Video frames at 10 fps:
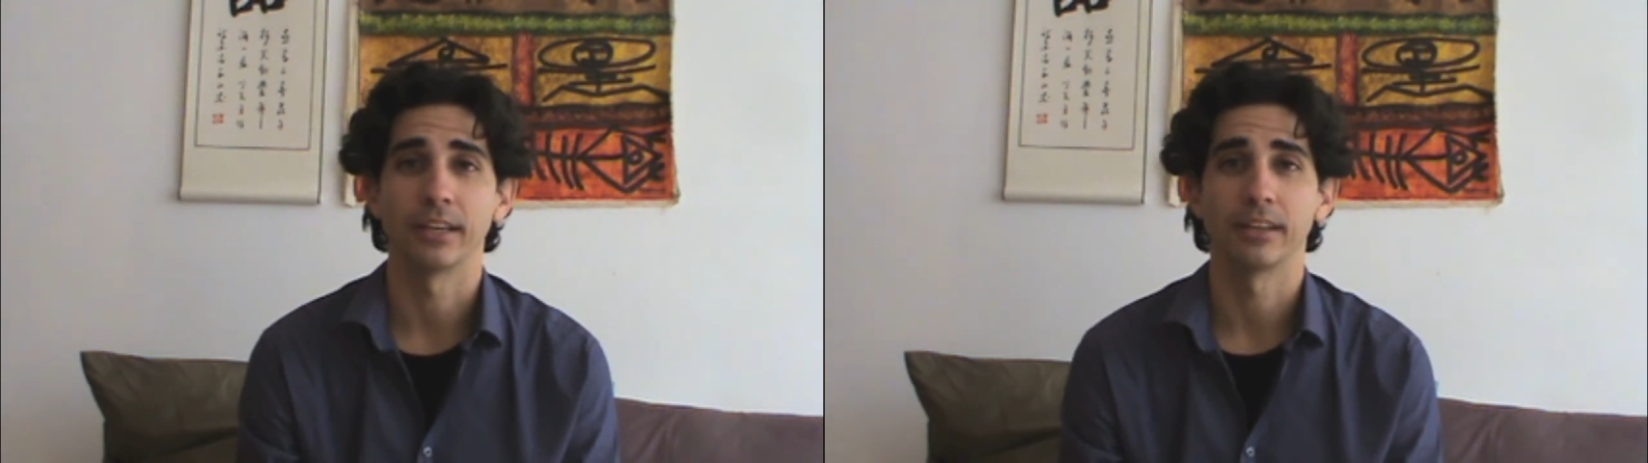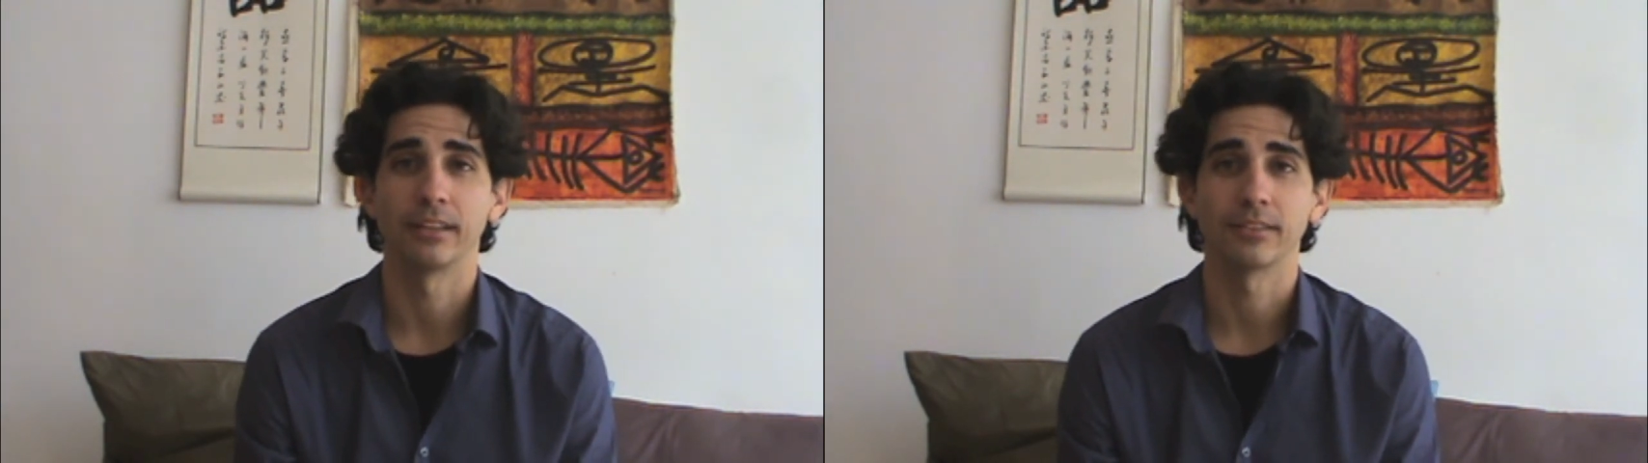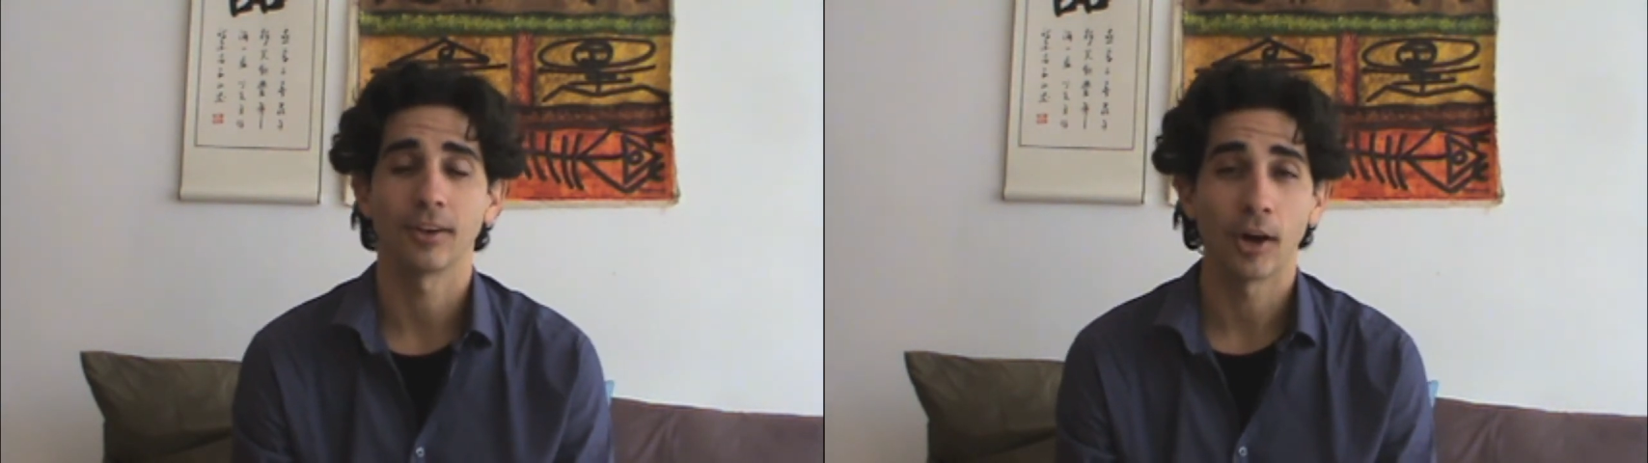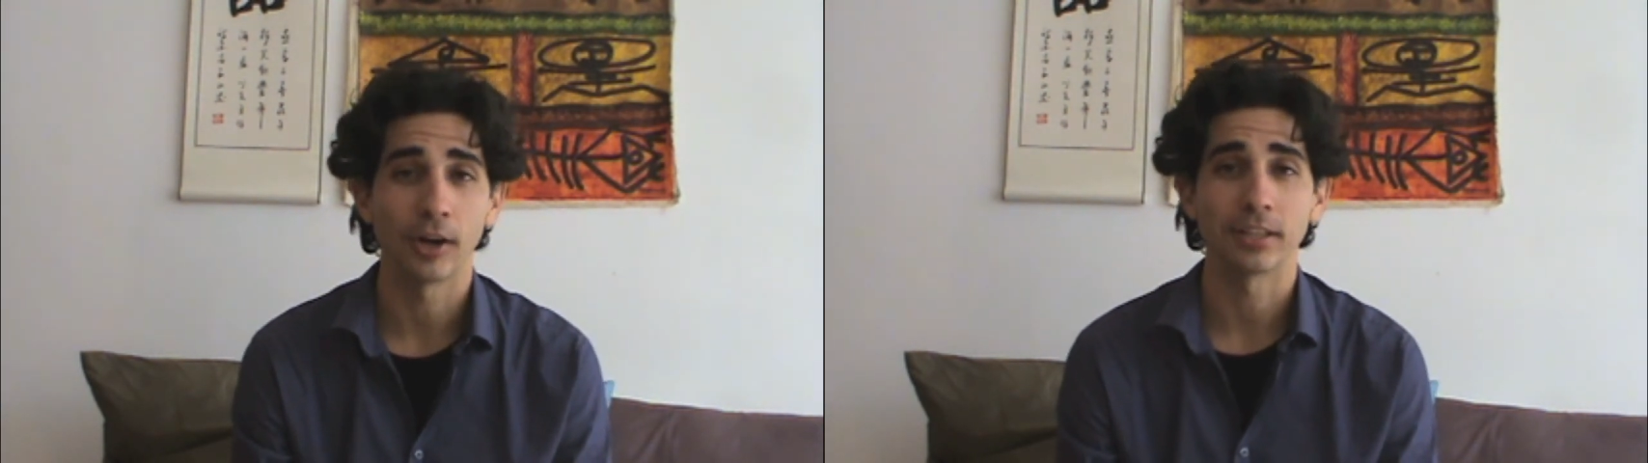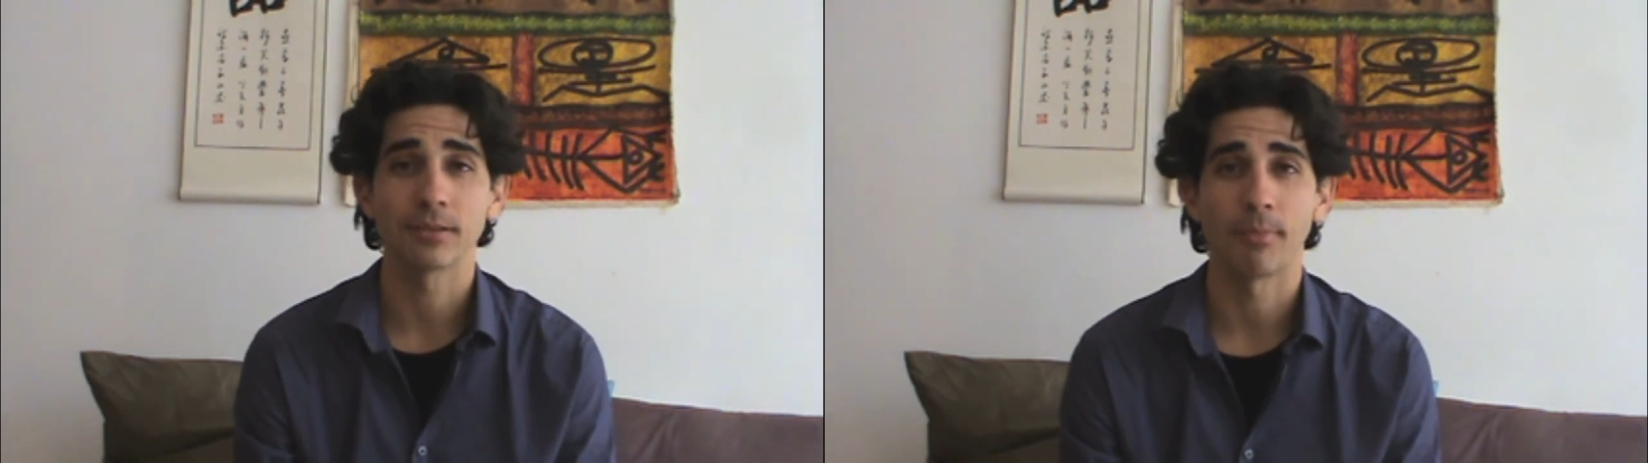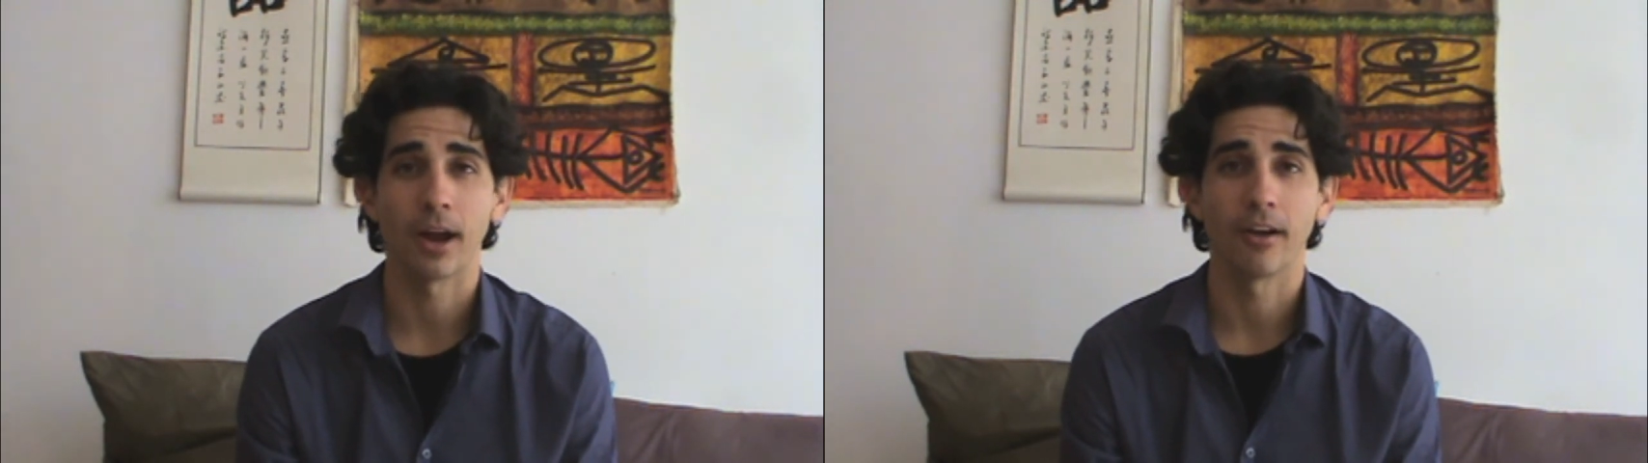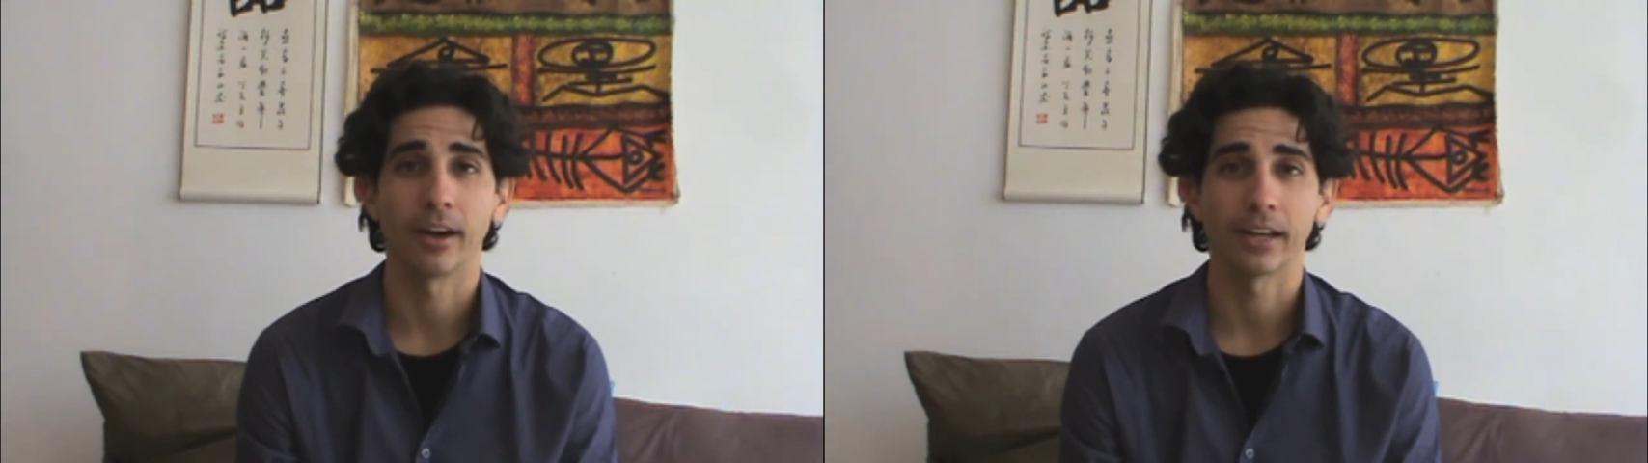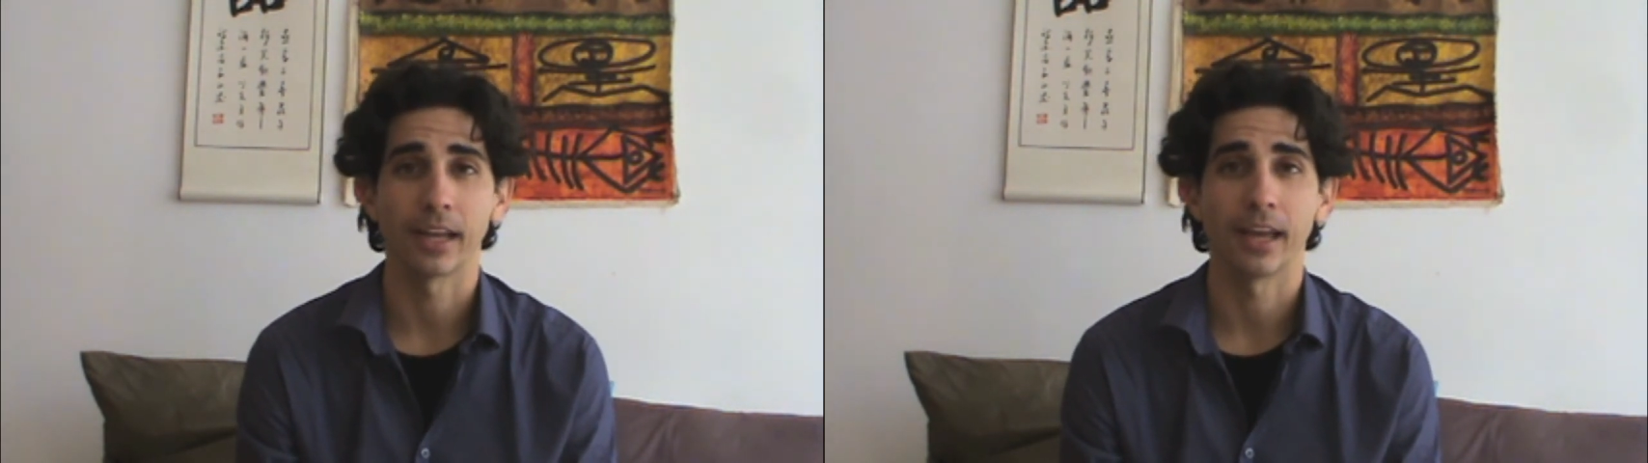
it is awe-inspiring,